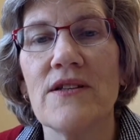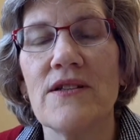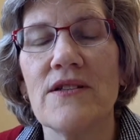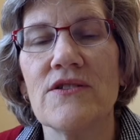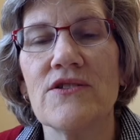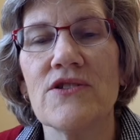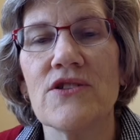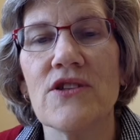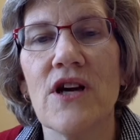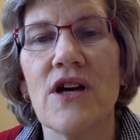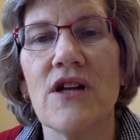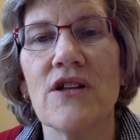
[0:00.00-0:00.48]

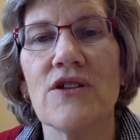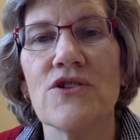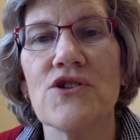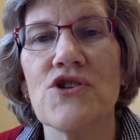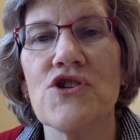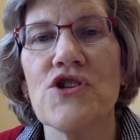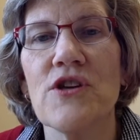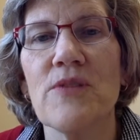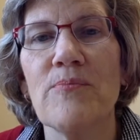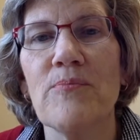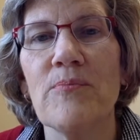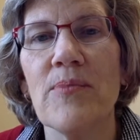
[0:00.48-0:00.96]

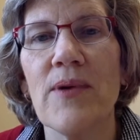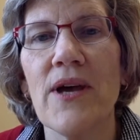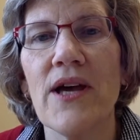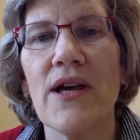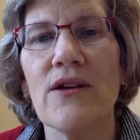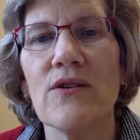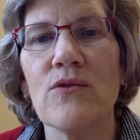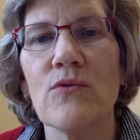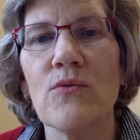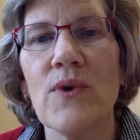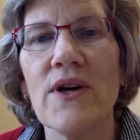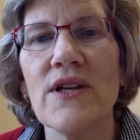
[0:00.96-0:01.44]
scholarship
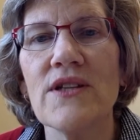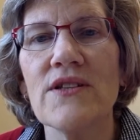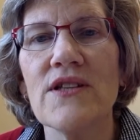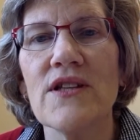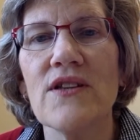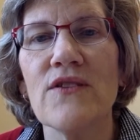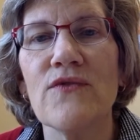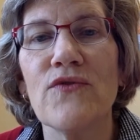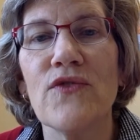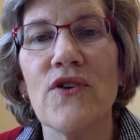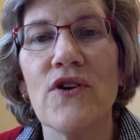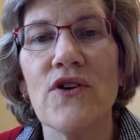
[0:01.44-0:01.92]
and went to
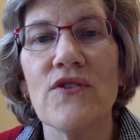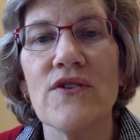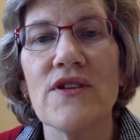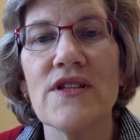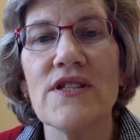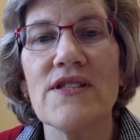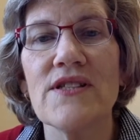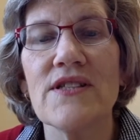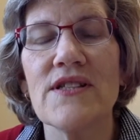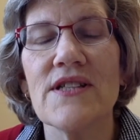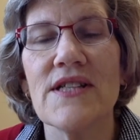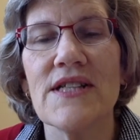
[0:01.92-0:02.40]
the Far
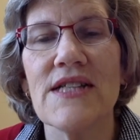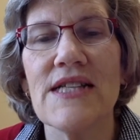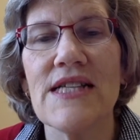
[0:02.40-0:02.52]
East to